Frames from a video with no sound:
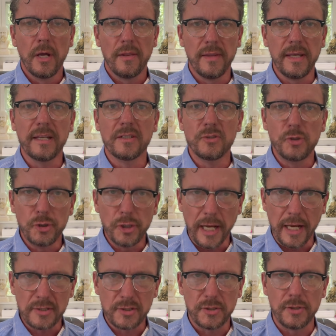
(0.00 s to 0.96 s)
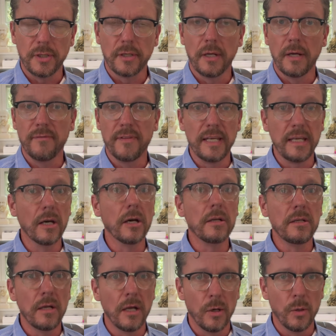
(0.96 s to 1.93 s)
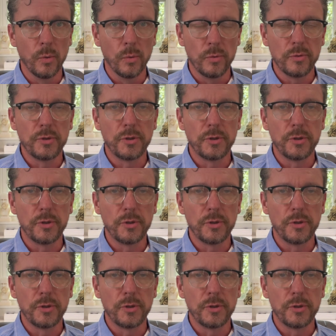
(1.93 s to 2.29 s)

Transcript: the ingestion of the unknown